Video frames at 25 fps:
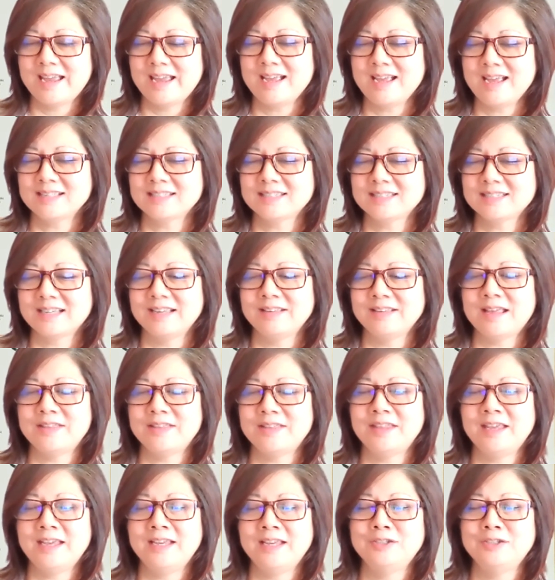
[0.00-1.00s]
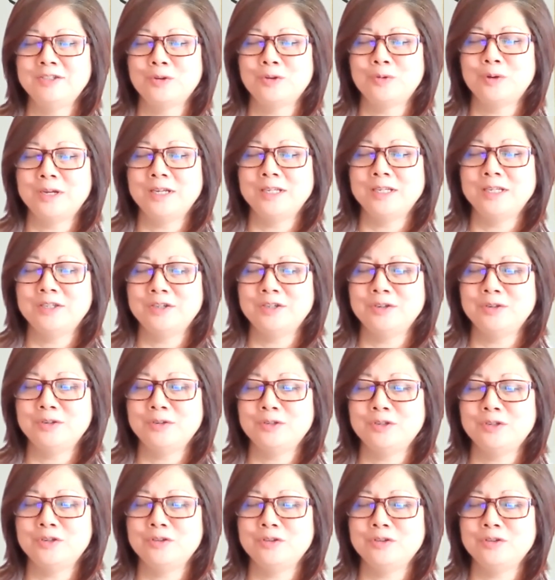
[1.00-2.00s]
ask that they join you
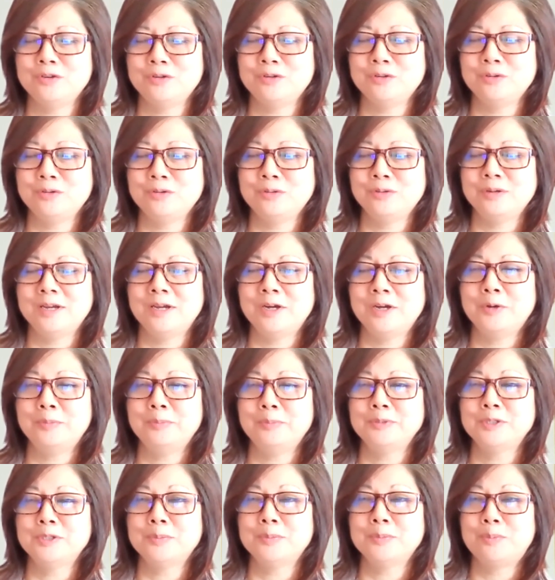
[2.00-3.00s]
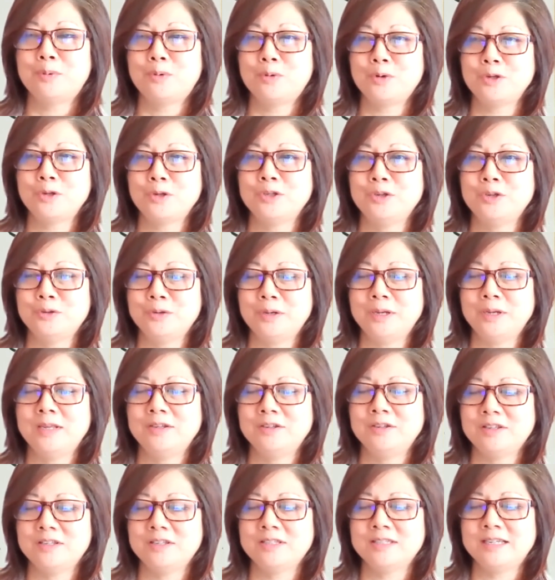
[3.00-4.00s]
to help support you
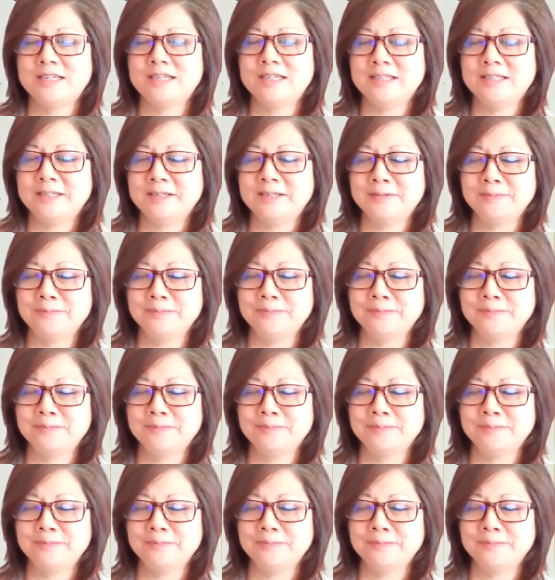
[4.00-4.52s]
in this healing.